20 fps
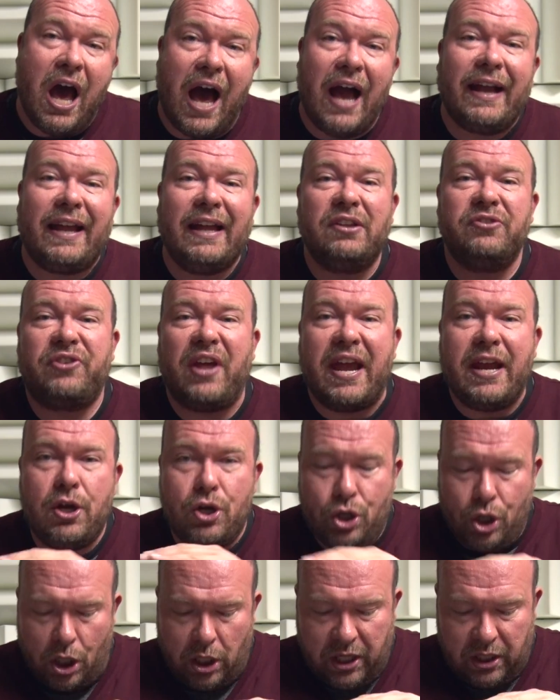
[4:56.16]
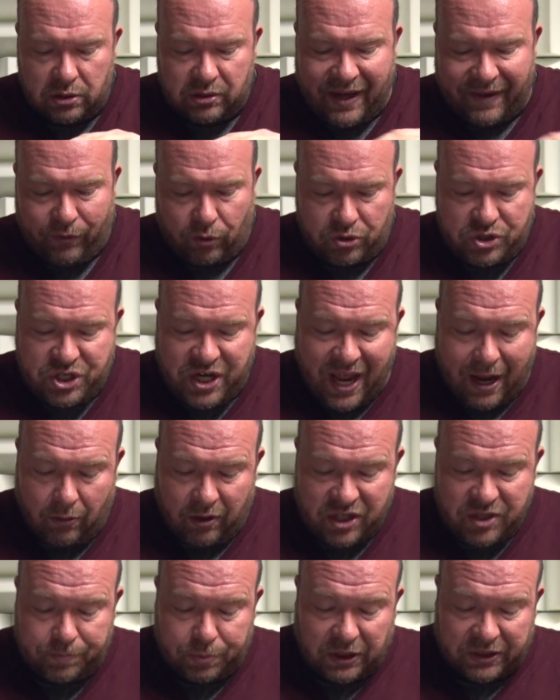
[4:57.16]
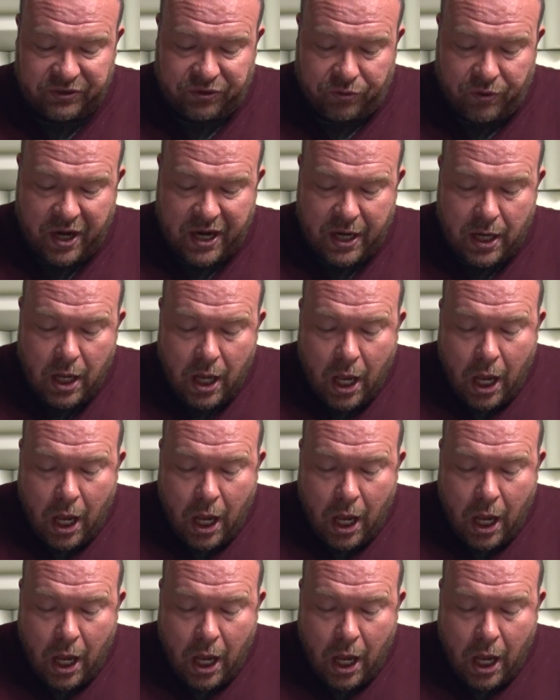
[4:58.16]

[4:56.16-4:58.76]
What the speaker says: against a good level challenge, +3.